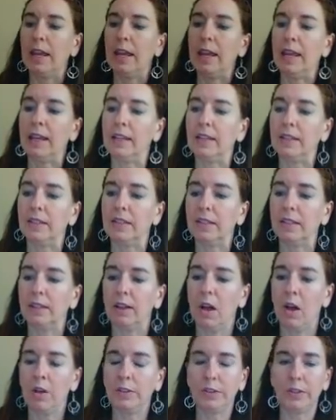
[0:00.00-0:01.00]
is
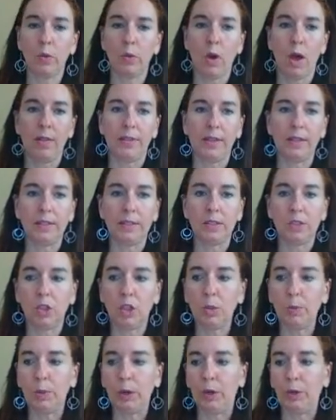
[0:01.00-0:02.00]
also on this
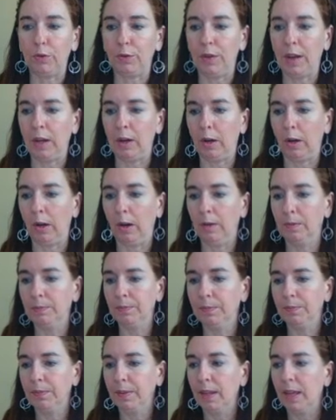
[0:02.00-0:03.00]
Jupiter finger
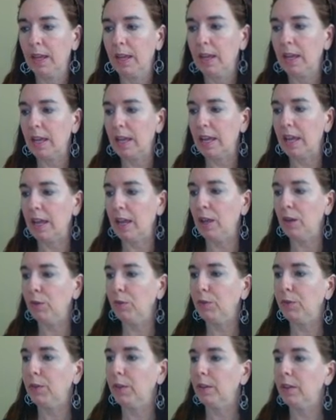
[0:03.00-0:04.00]

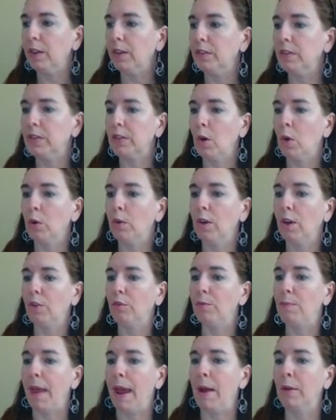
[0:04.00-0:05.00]
if the zone
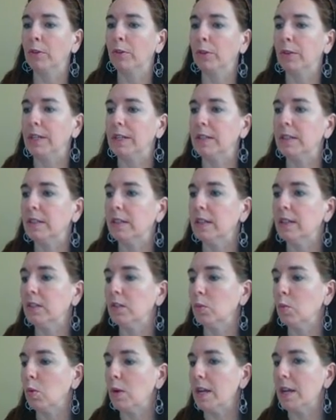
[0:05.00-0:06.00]
of boundaries
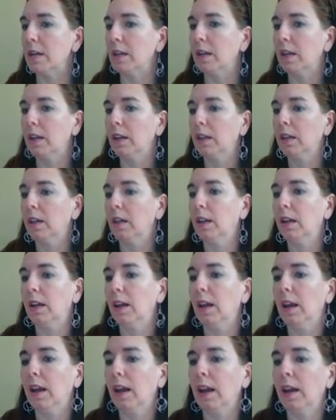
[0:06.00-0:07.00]
is weak.
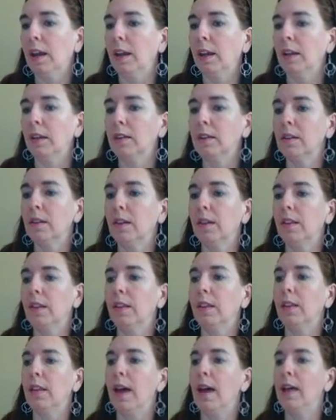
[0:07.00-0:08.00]
And
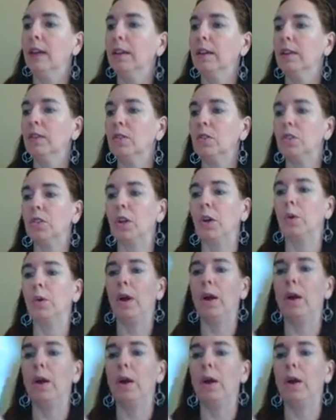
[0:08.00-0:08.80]
that can show